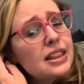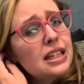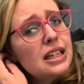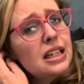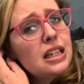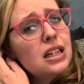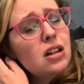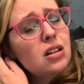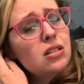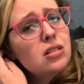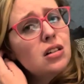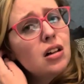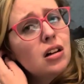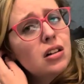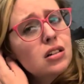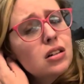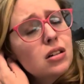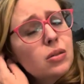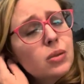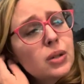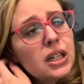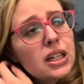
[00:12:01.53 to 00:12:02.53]
then
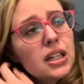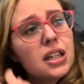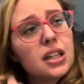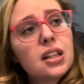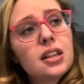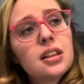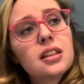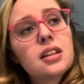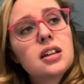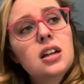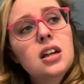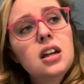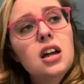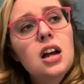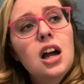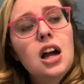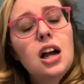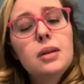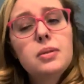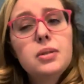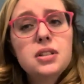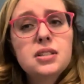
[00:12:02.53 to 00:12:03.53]
along with
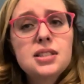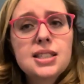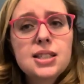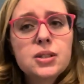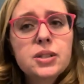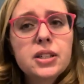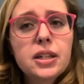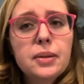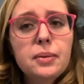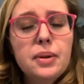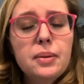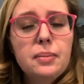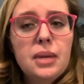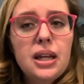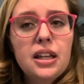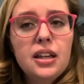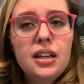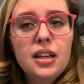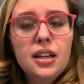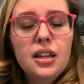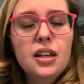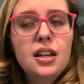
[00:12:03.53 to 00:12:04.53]
i'm also going to be
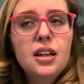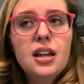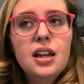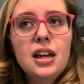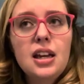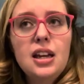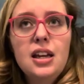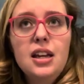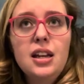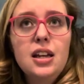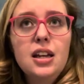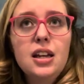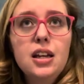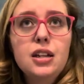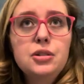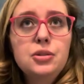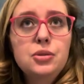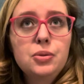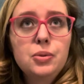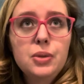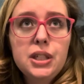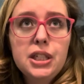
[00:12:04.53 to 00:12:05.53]
making a
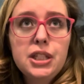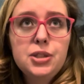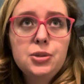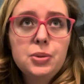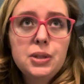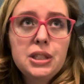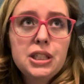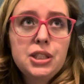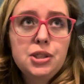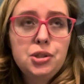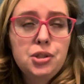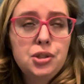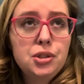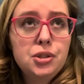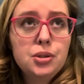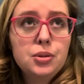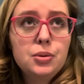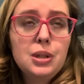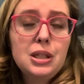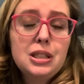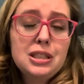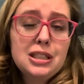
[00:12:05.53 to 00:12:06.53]

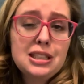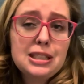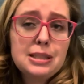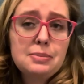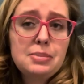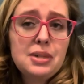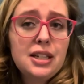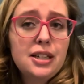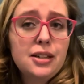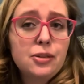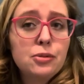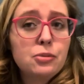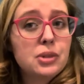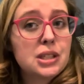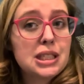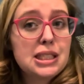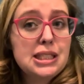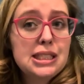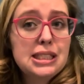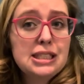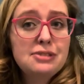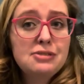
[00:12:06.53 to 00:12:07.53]
2022 anticipated
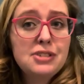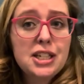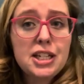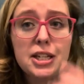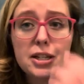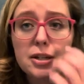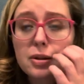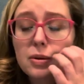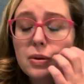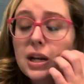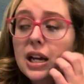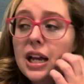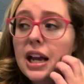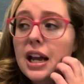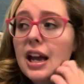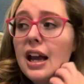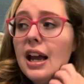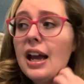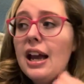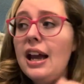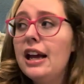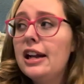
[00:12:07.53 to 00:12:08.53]
releases video
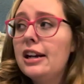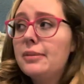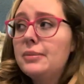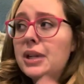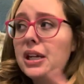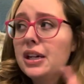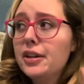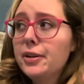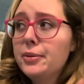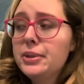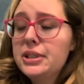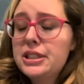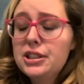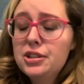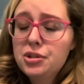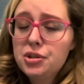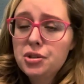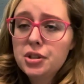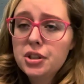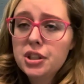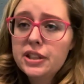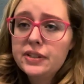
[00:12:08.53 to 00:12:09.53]
and i'm not 100%
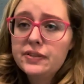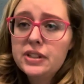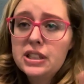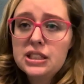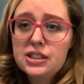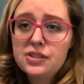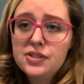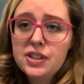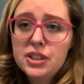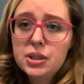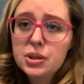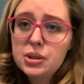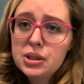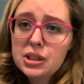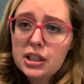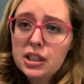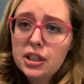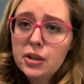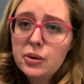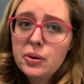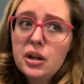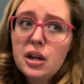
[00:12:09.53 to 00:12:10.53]
sure if this video is
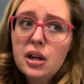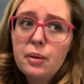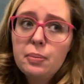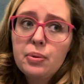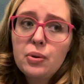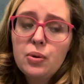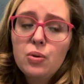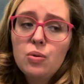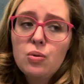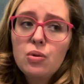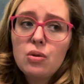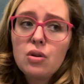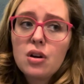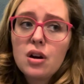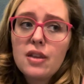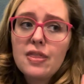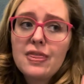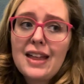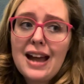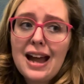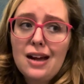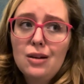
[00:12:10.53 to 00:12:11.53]
going to go up or
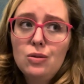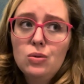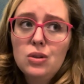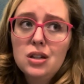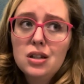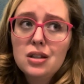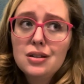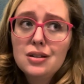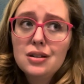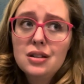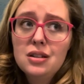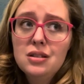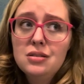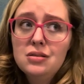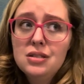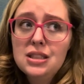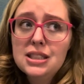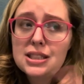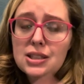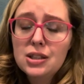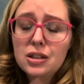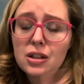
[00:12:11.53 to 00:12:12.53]
that one
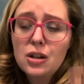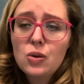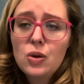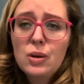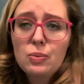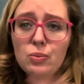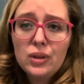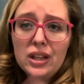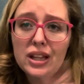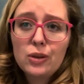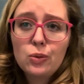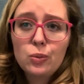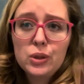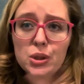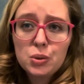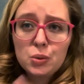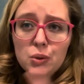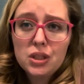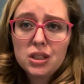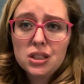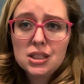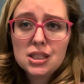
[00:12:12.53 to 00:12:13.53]
is going to go up like
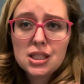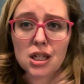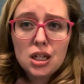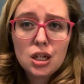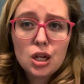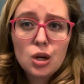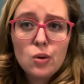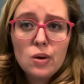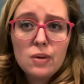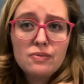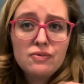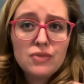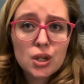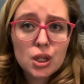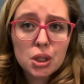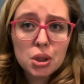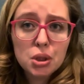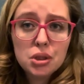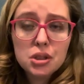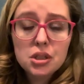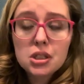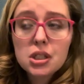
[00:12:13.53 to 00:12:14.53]
which one's going to go up
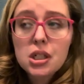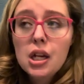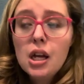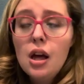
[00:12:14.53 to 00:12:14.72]
first